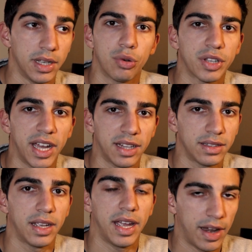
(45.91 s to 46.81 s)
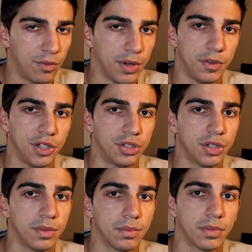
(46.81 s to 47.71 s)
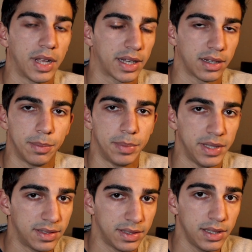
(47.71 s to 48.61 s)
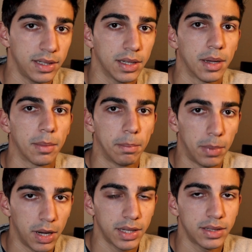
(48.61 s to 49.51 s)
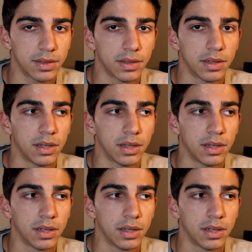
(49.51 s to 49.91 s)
You don't get every feature like in the PC, but